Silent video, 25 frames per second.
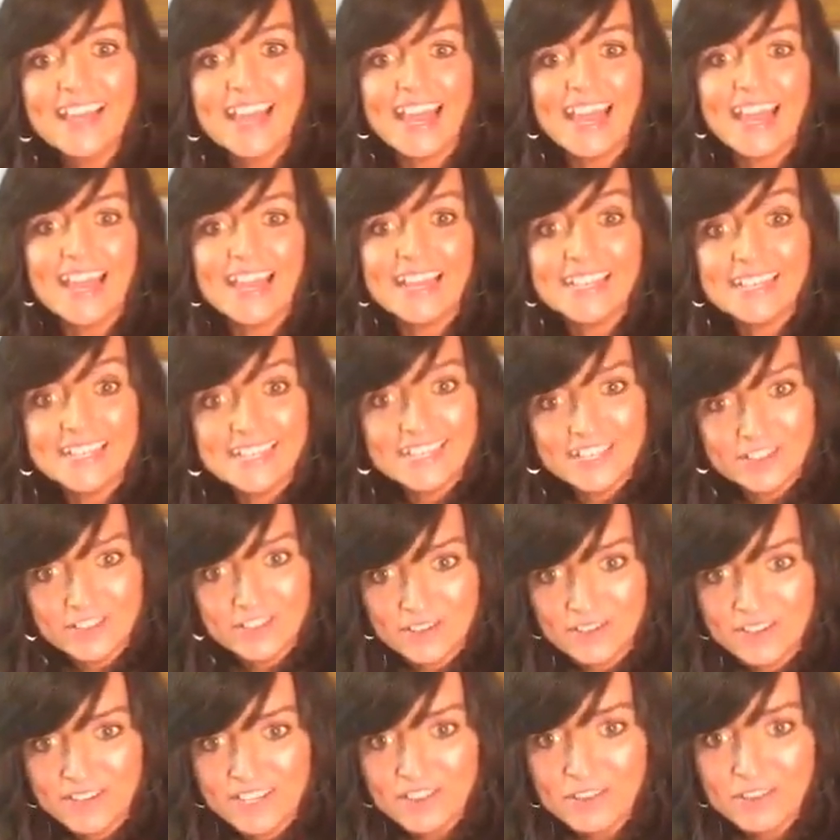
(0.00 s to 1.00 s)
And you
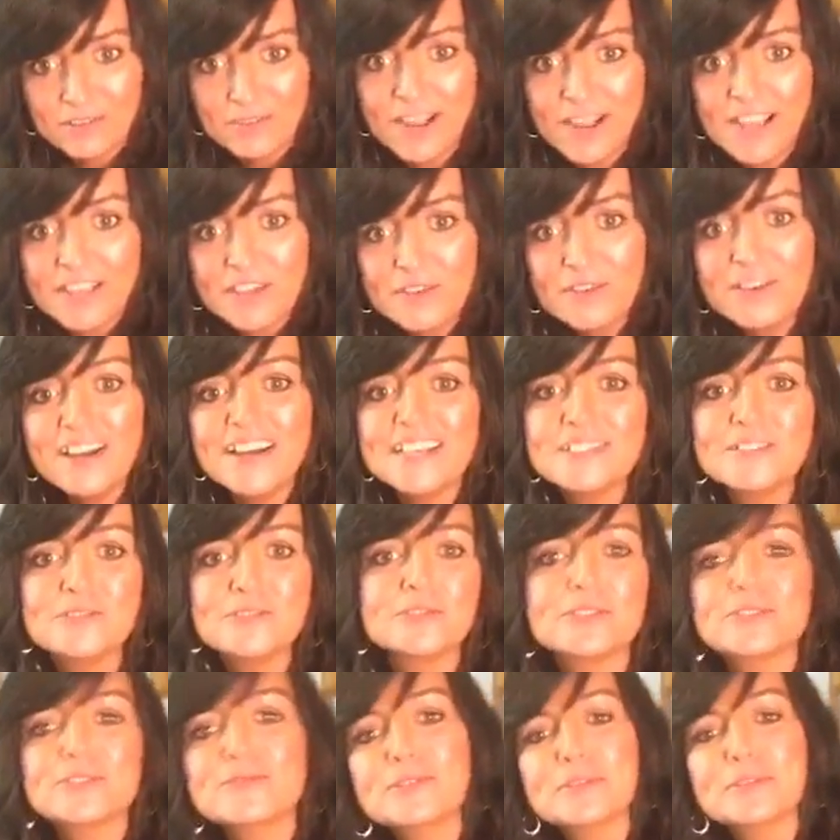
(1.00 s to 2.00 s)
don't eat the rind. You guys
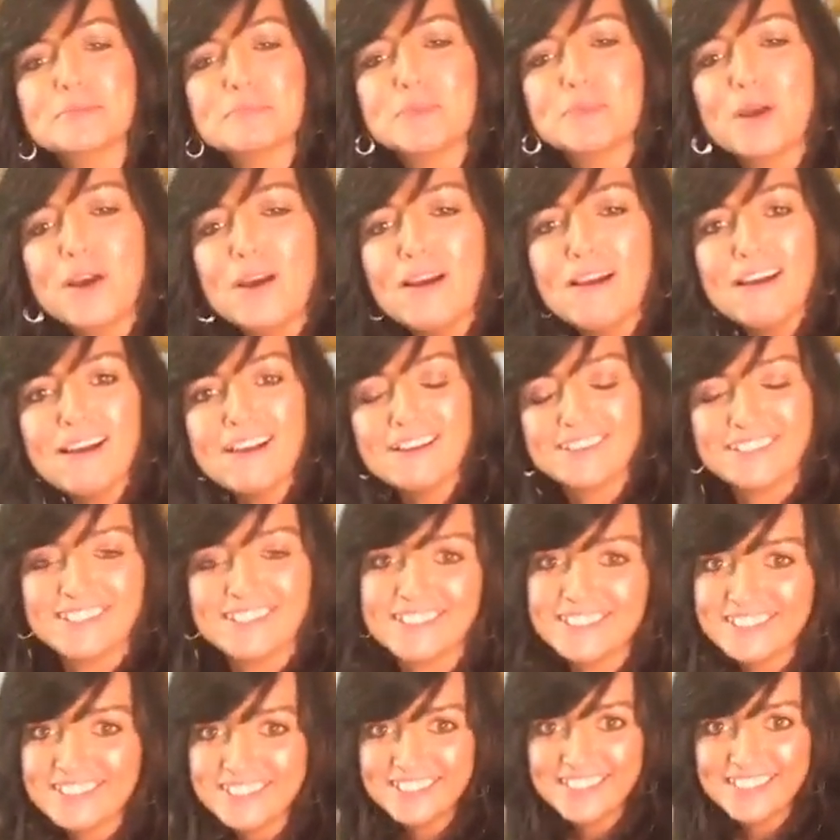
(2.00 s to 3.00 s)
are so smart.
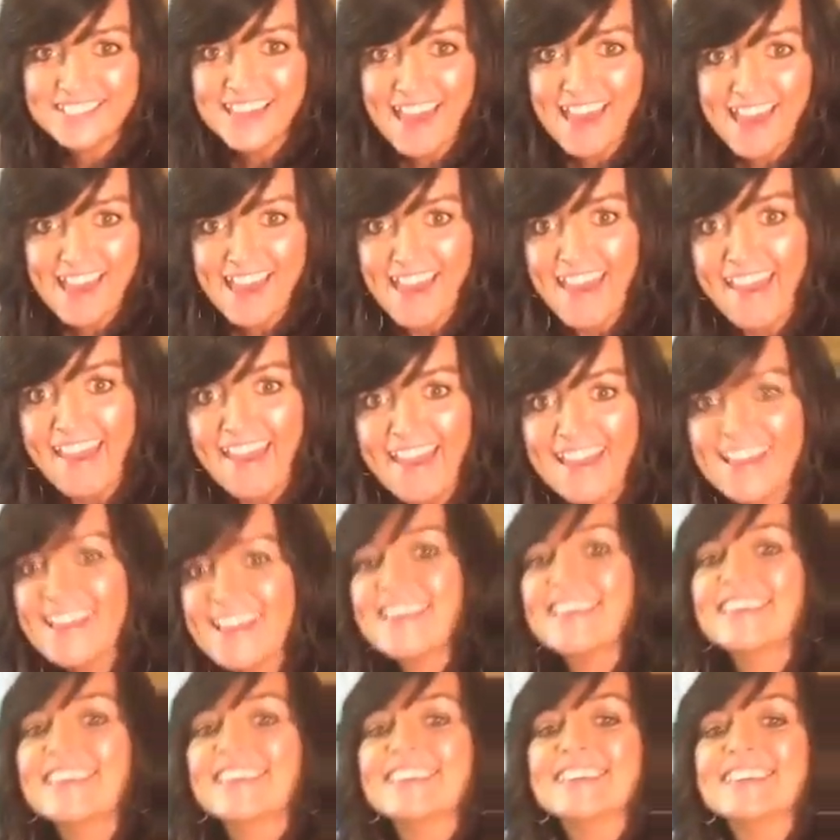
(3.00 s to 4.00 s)

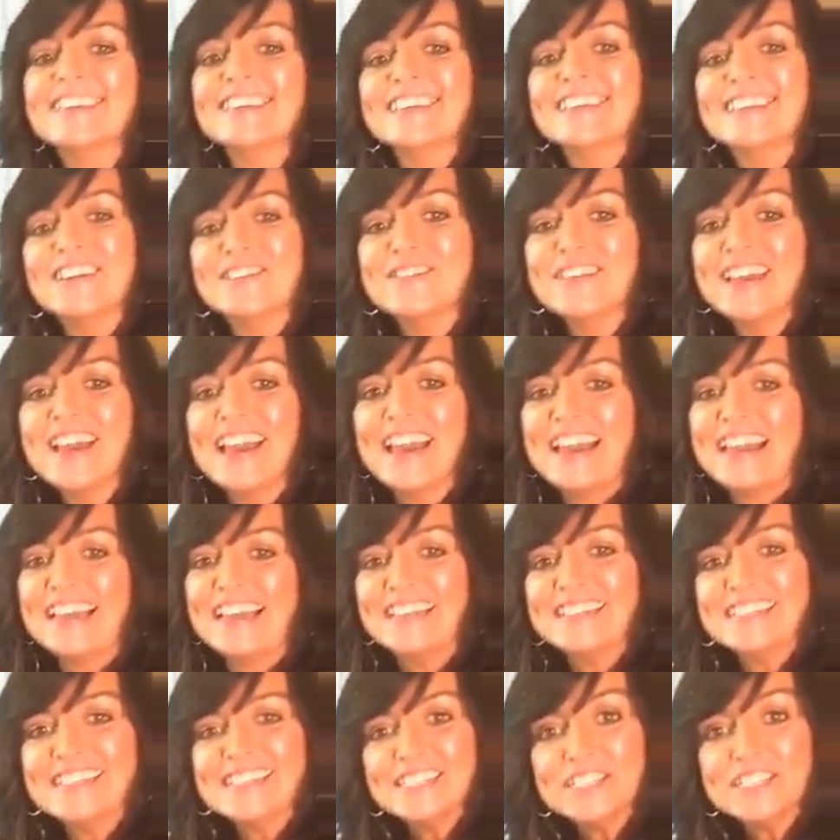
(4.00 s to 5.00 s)
Yay. Okay,
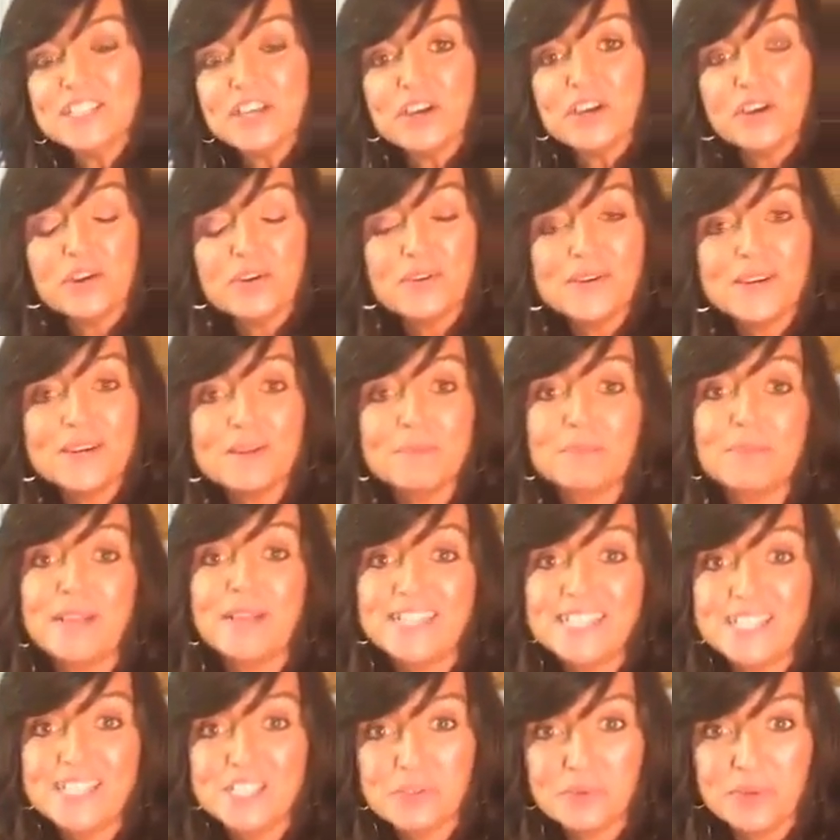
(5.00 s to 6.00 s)
so
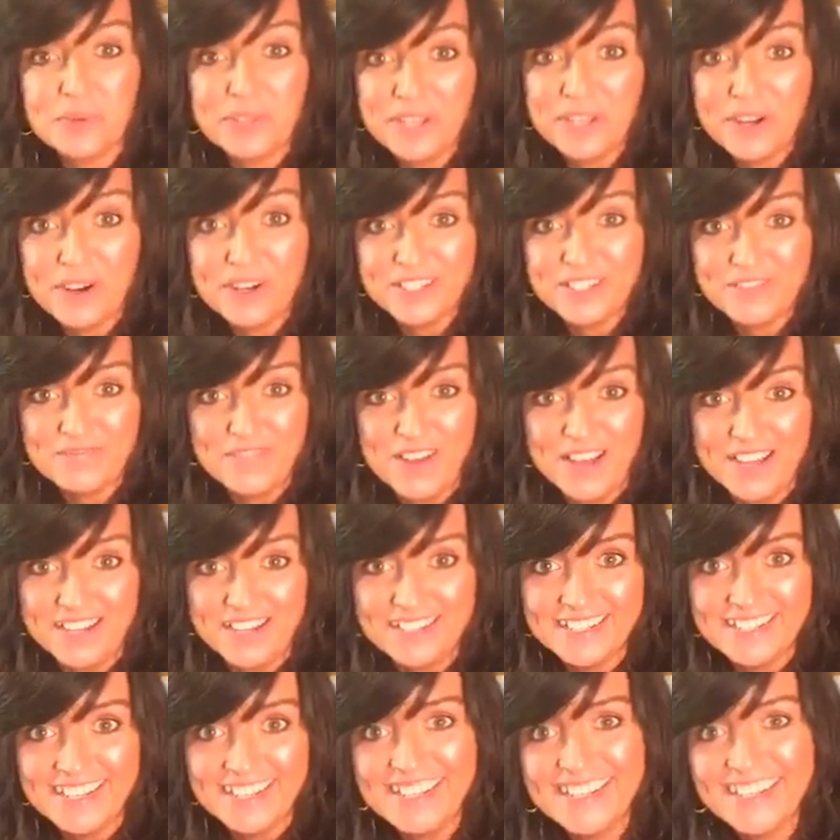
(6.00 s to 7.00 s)
plus it's really hard to
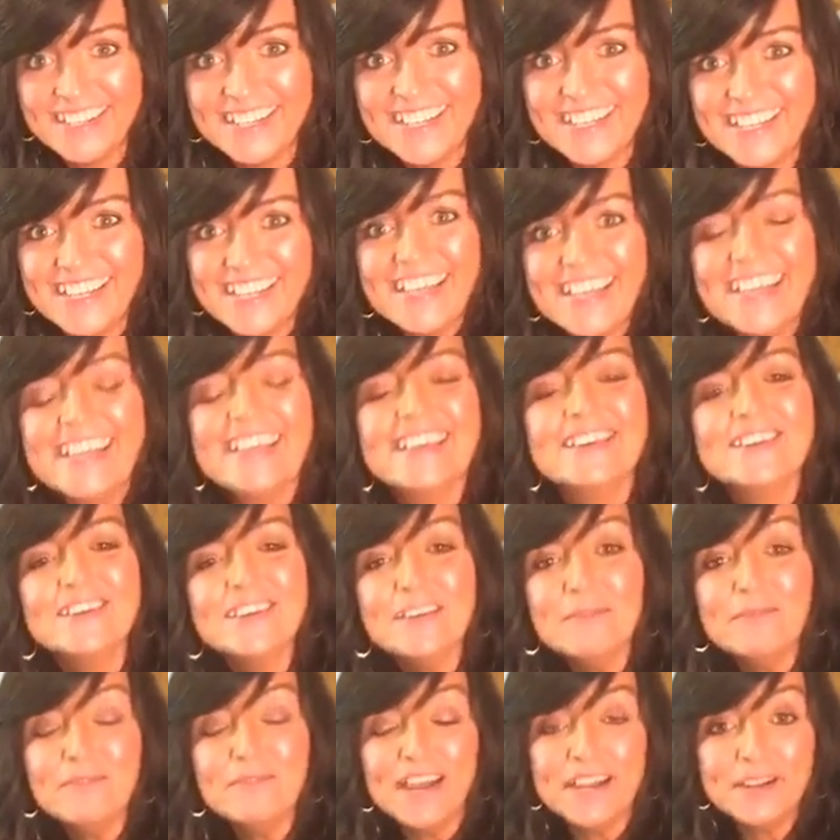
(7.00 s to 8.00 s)
find. You
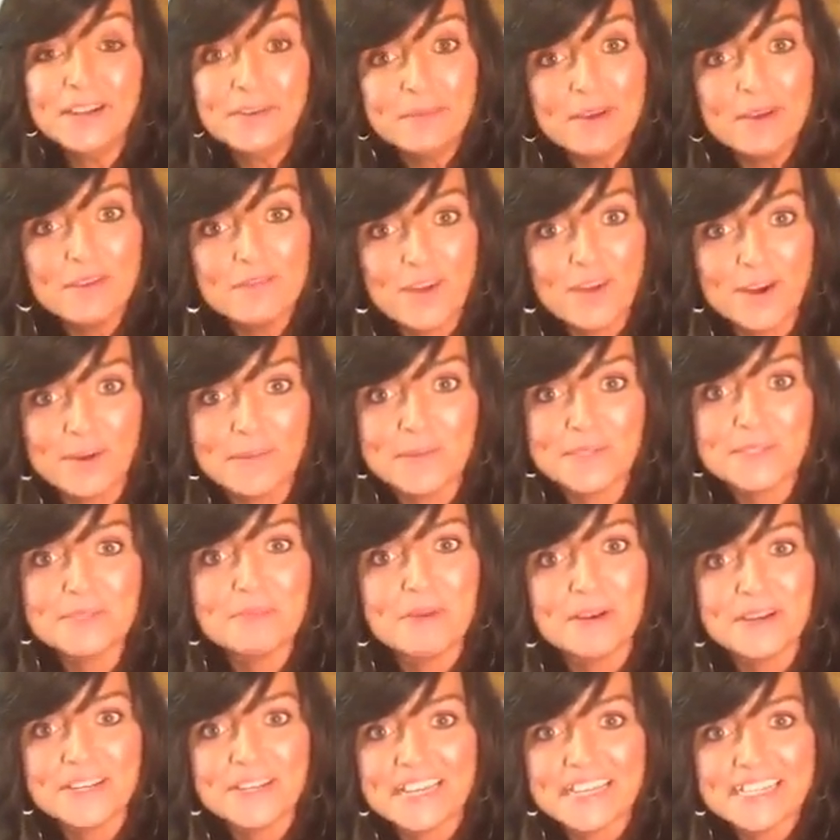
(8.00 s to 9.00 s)
can find them at farmers
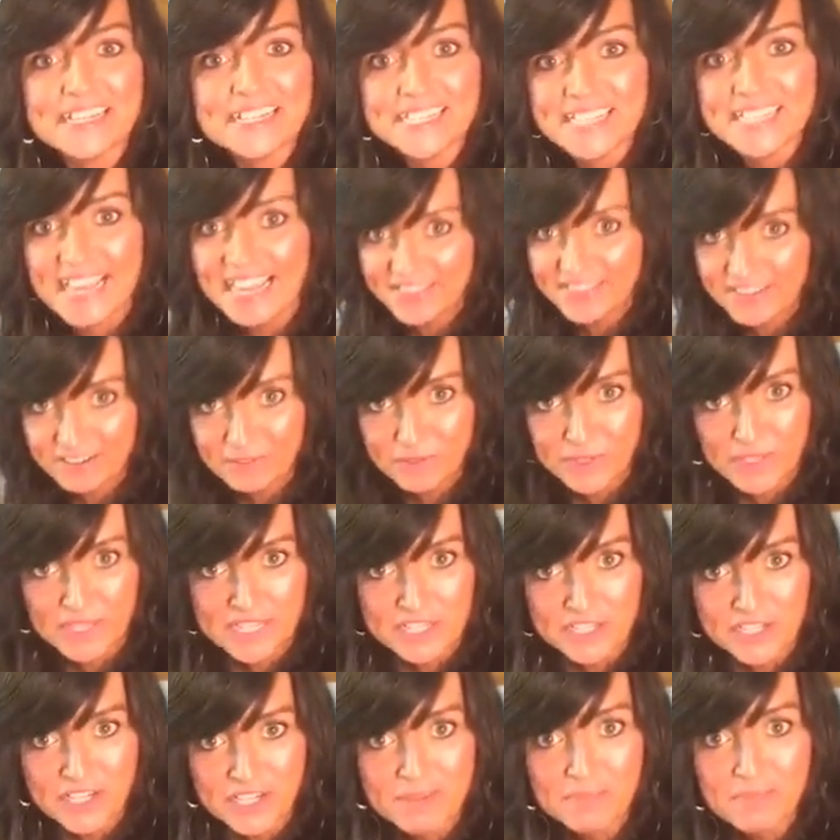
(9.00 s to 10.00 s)
markets, and they're
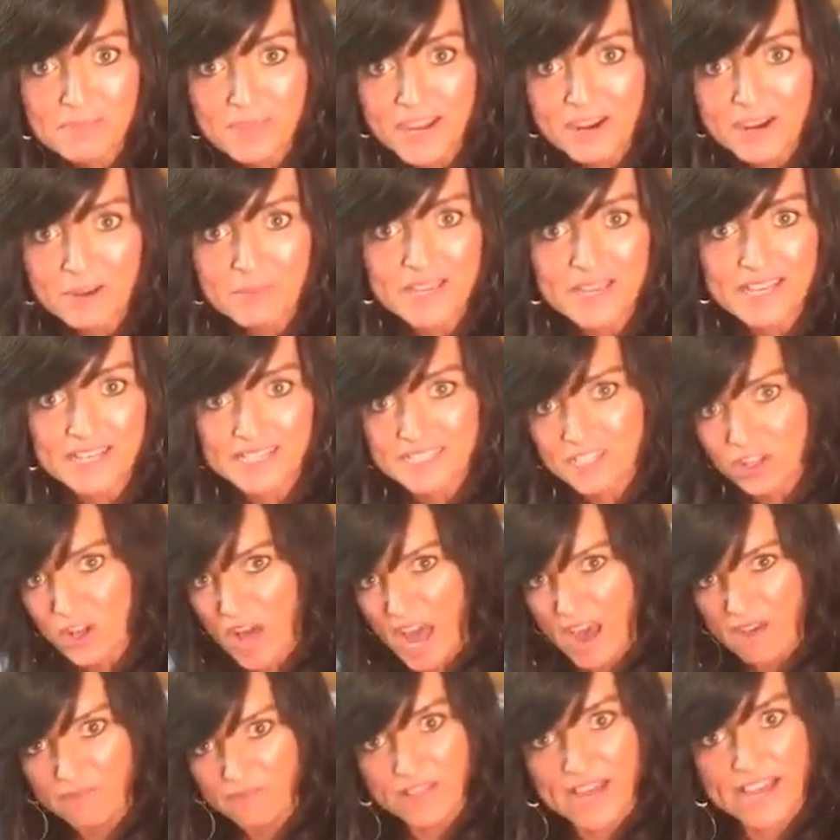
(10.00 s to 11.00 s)
really cheap there because they'll
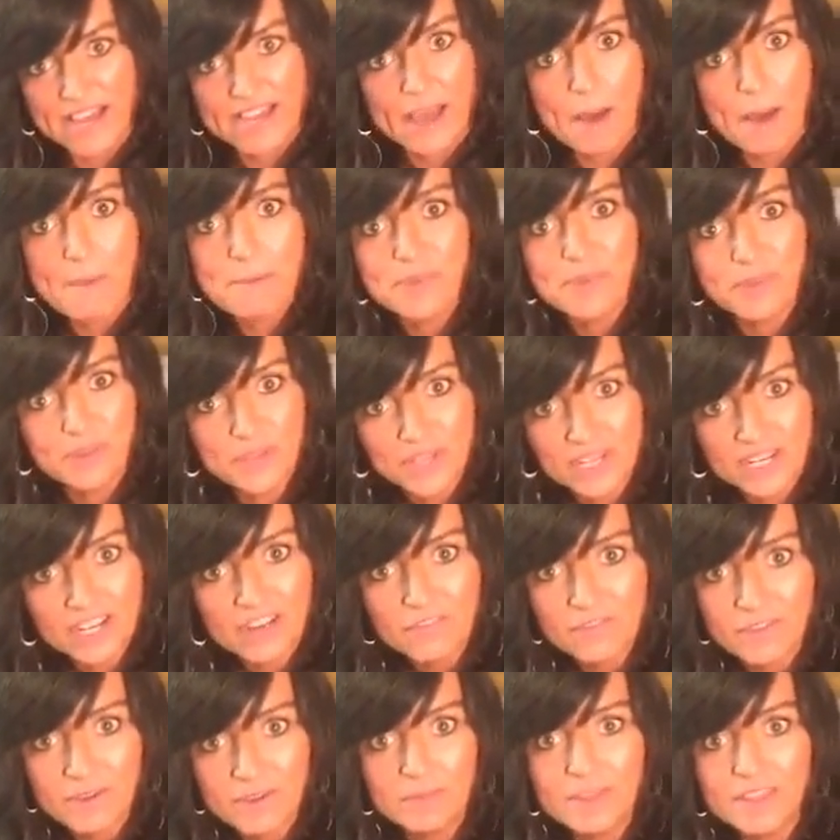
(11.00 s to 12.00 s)
have like a billion
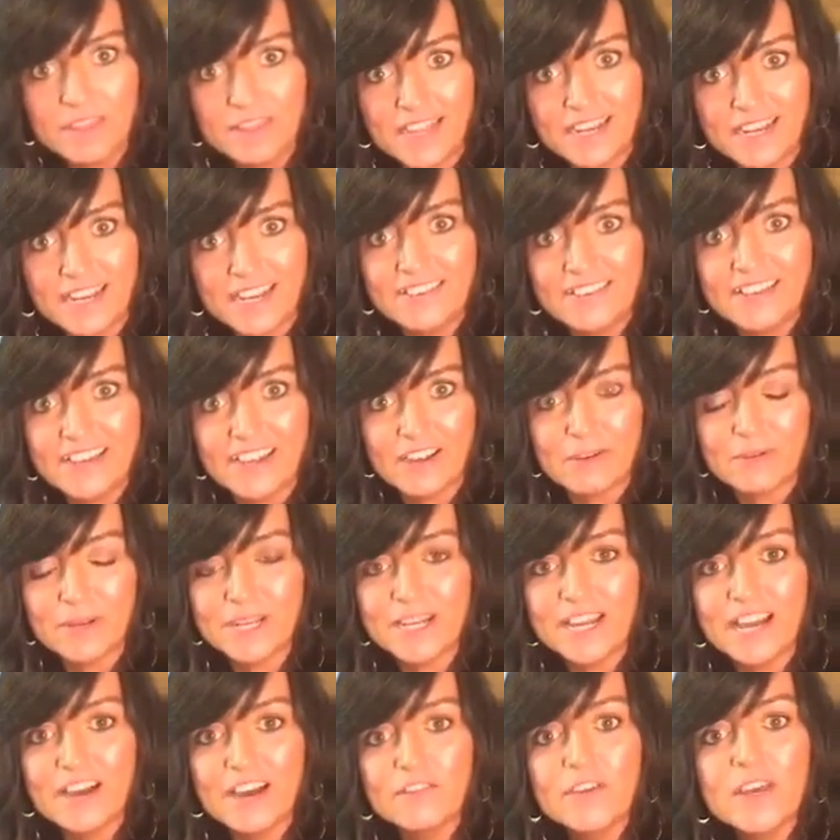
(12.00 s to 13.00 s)
of them that they need to get rid
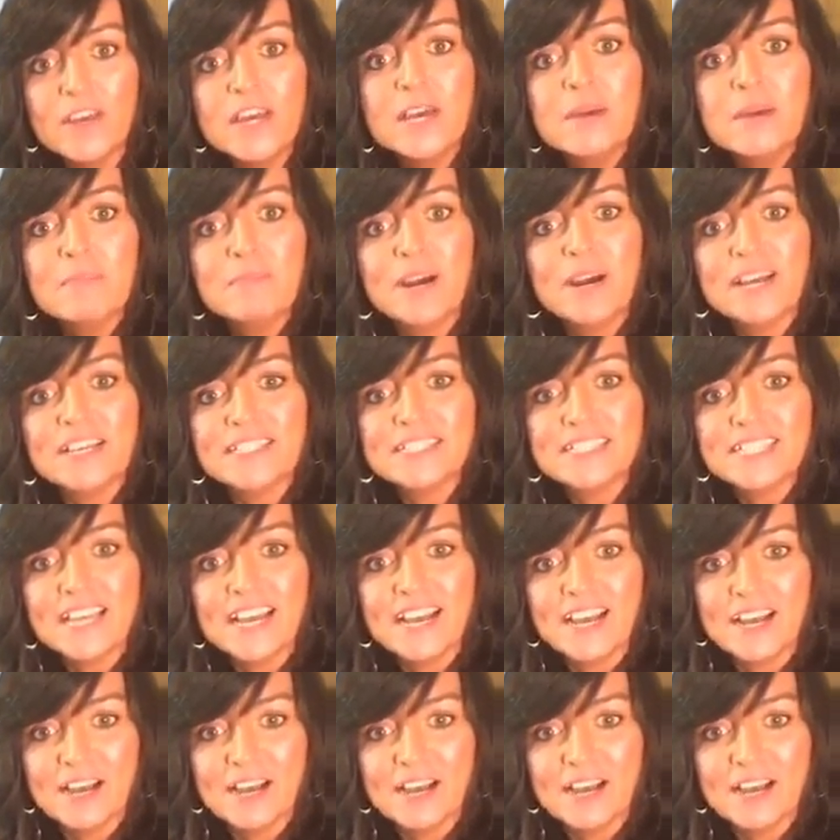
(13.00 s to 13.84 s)
of. But